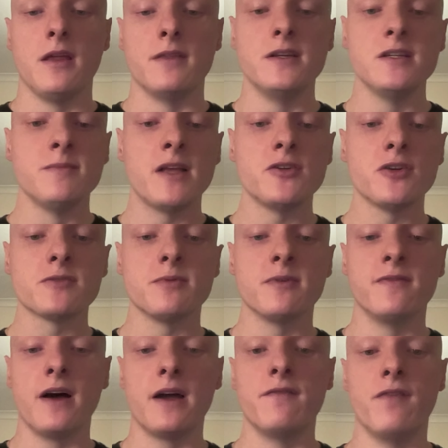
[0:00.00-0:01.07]
These metrics
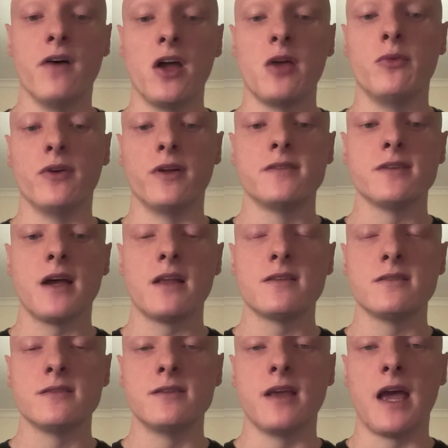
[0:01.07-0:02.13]
provide valuable
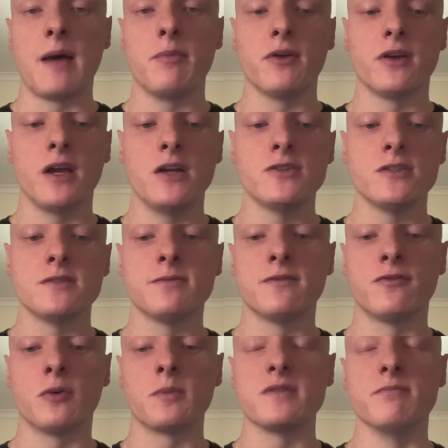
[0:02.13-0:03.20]
insights into the application's
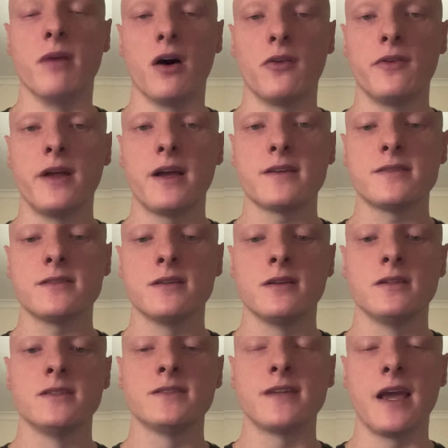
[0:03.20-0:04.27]
performance bottlenecks,
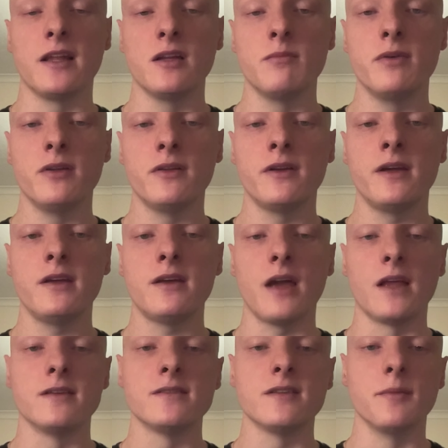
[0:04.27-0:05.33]
scalability,
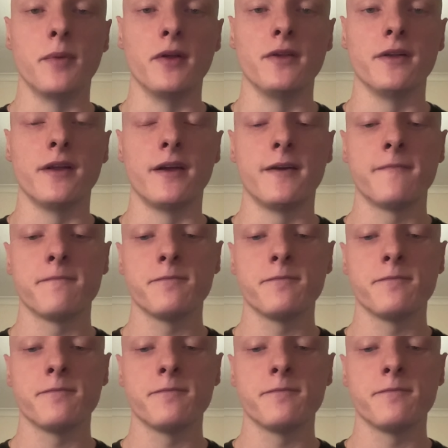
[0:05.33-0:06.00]
and stability.